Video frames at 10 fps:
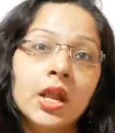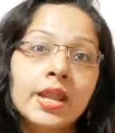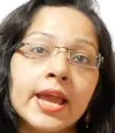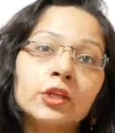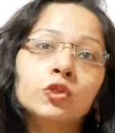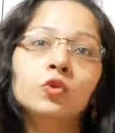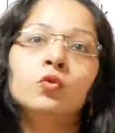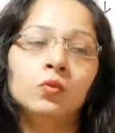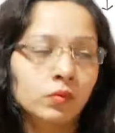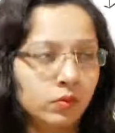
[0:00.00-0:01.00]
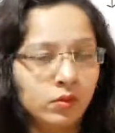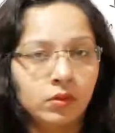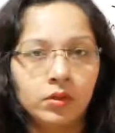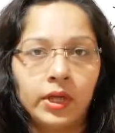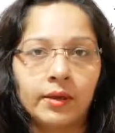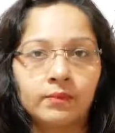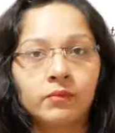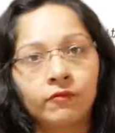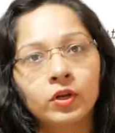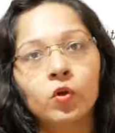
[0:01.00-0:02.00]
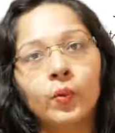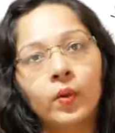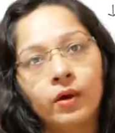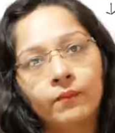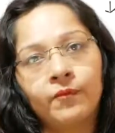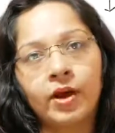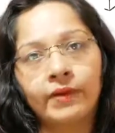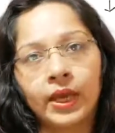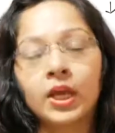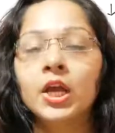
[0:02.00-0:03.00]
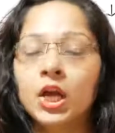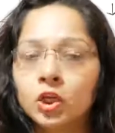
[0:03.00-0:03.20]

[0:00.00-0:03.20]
next to him will go away.